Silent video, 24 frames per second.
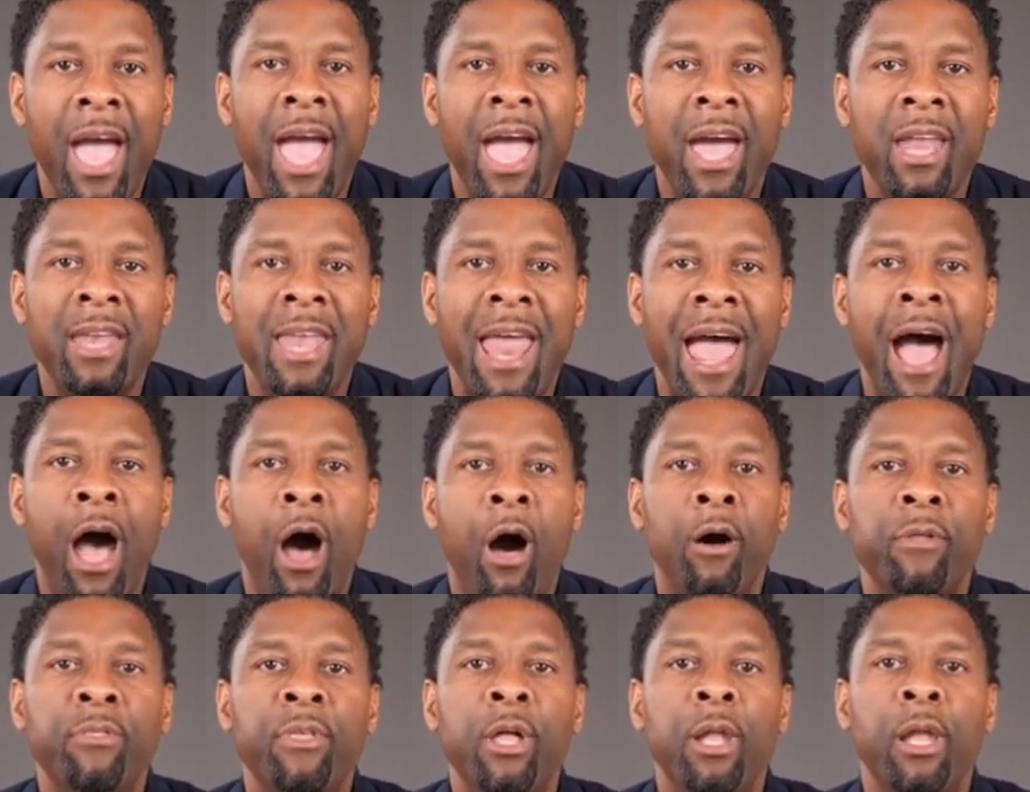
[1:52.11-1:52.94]
And
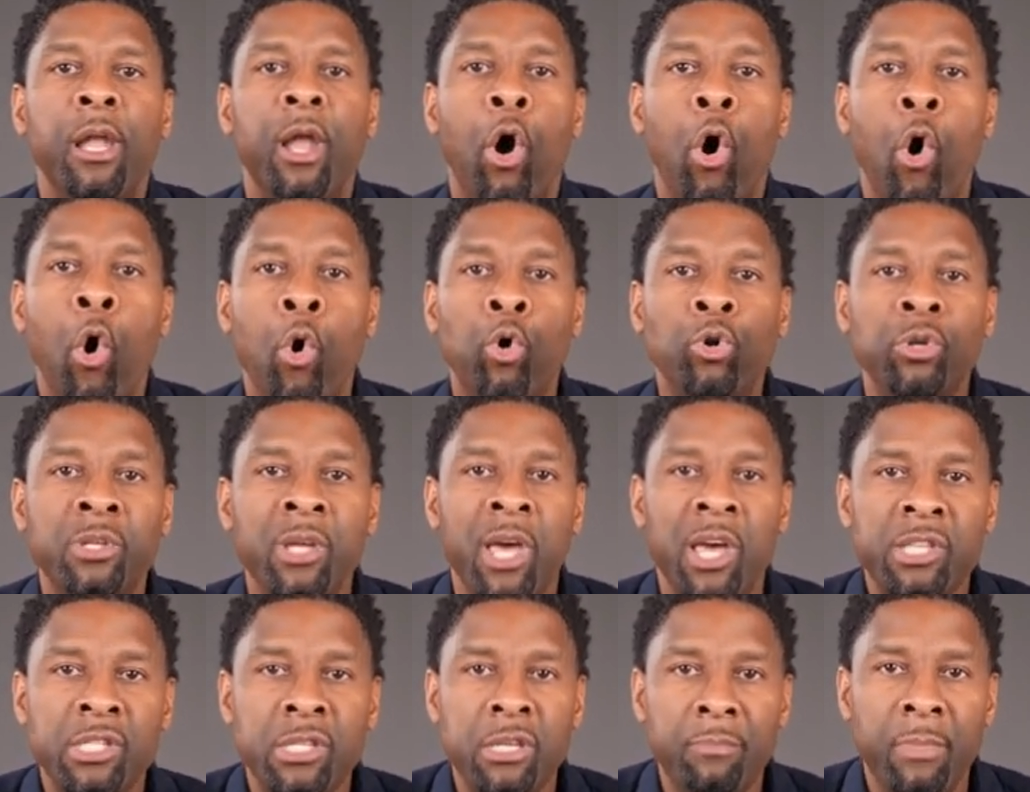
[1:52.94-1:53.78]
now the Old
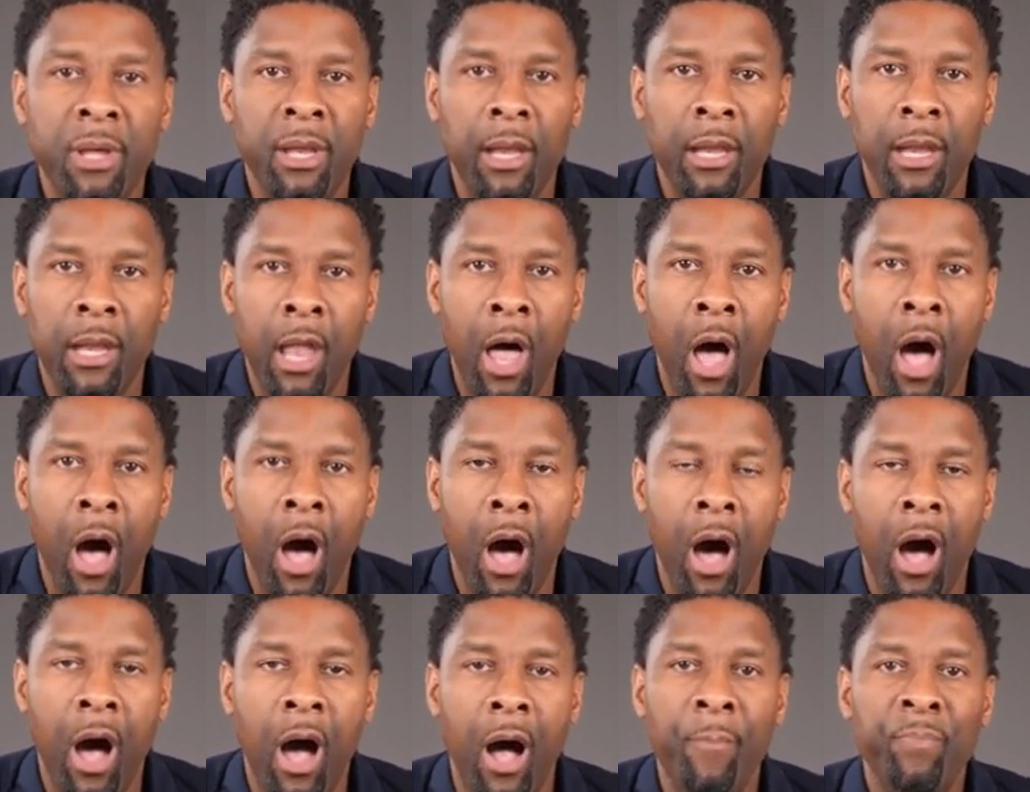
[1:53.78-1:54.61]
Testament
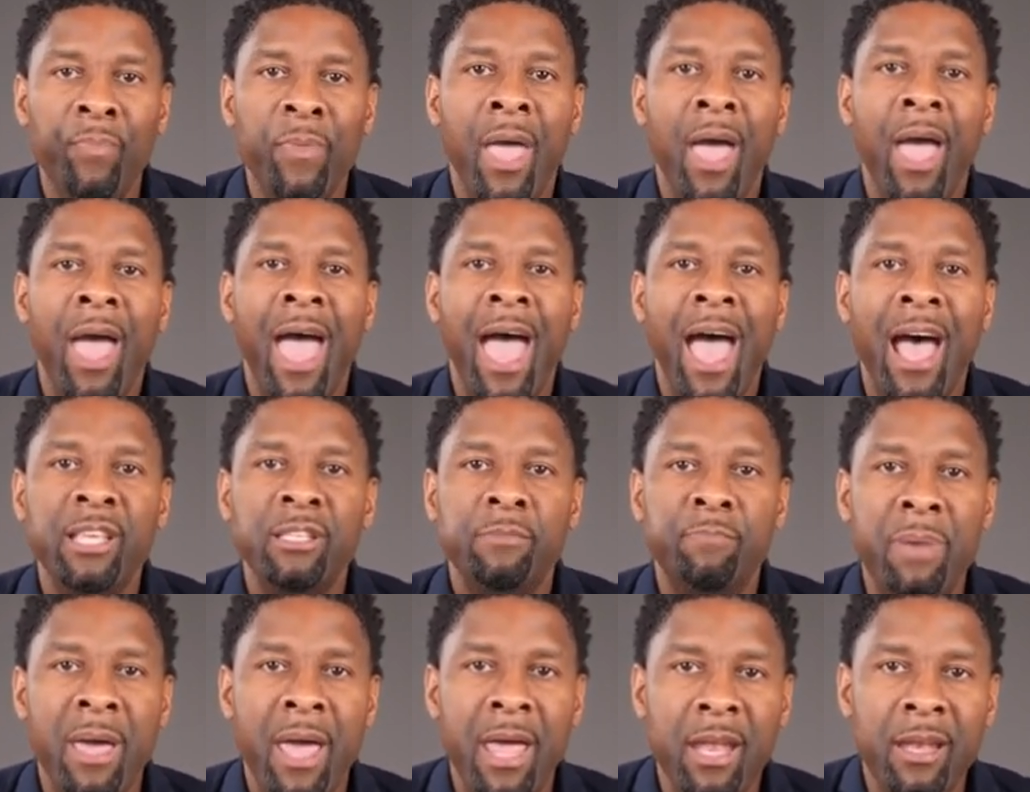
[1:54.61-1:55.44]
law
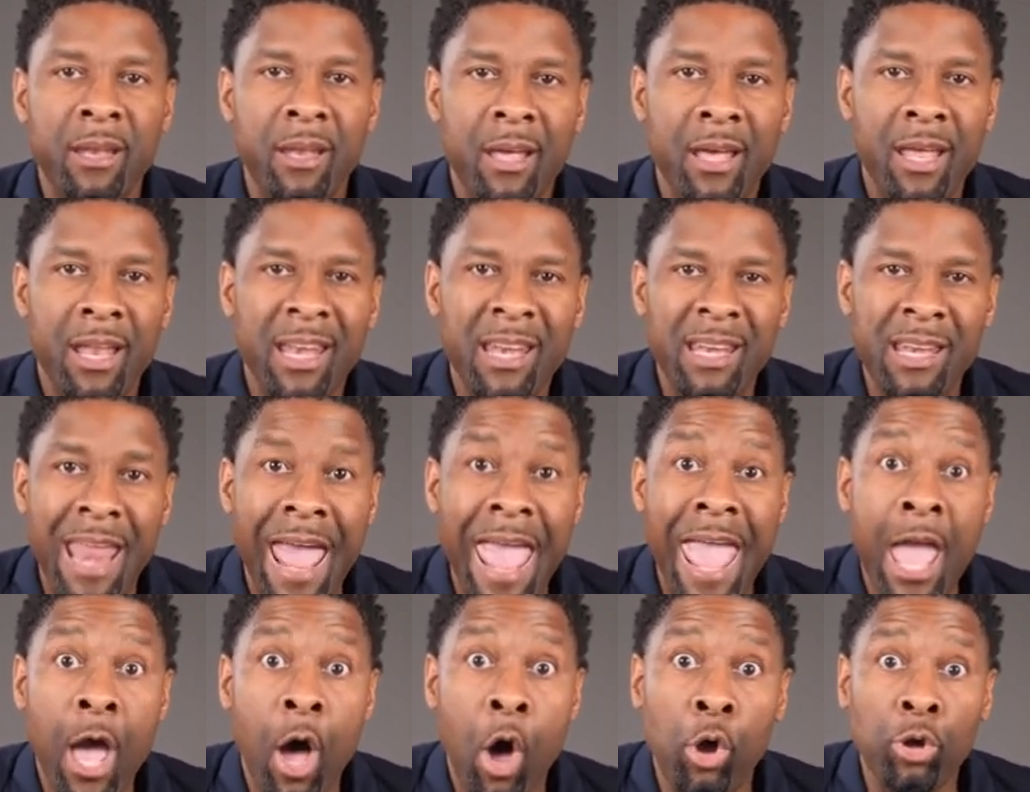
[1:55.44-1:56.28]
has been
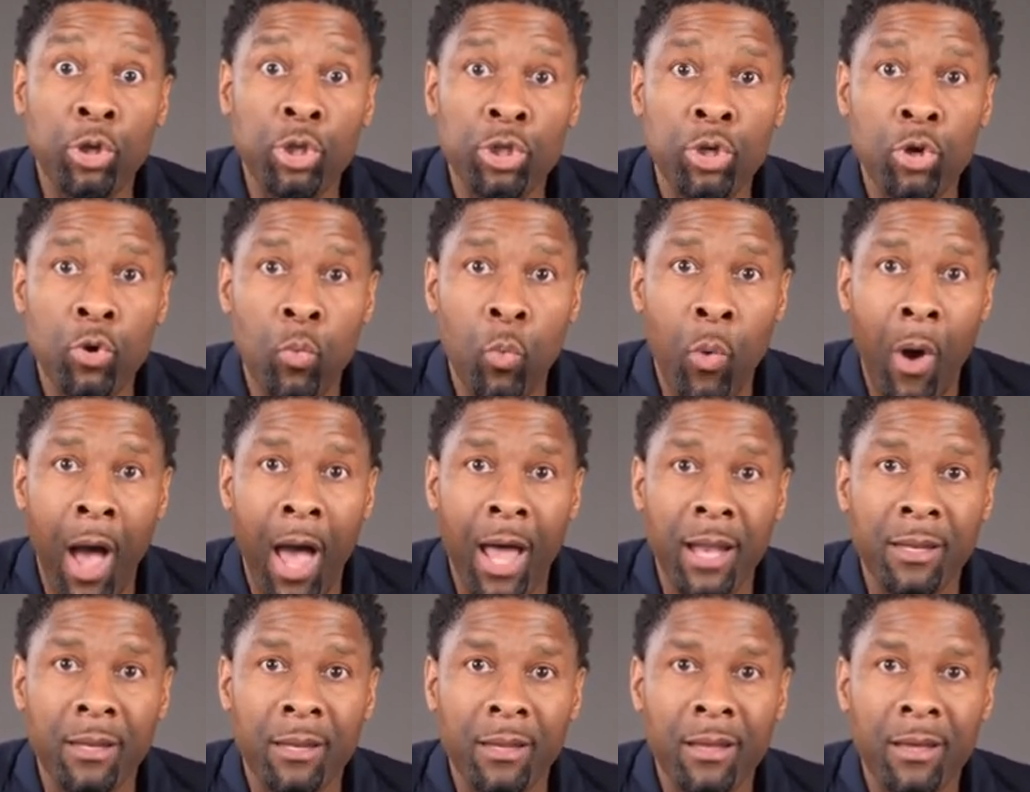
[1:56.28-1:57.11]
nailed to
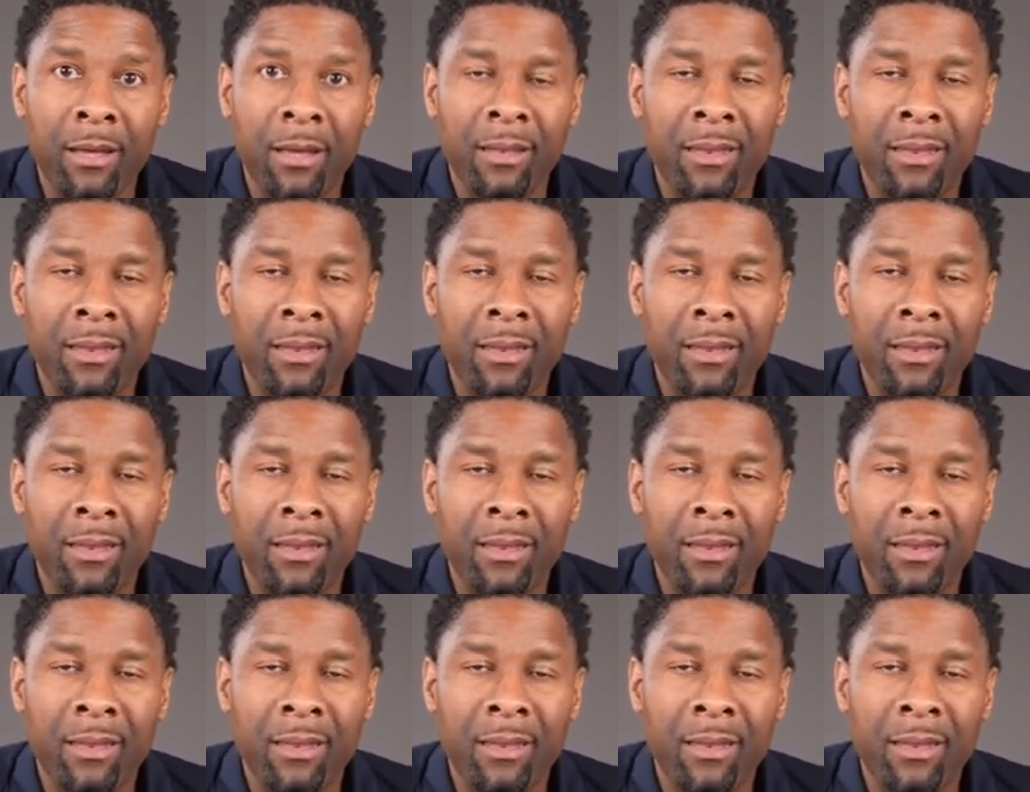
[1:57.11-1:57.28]
what?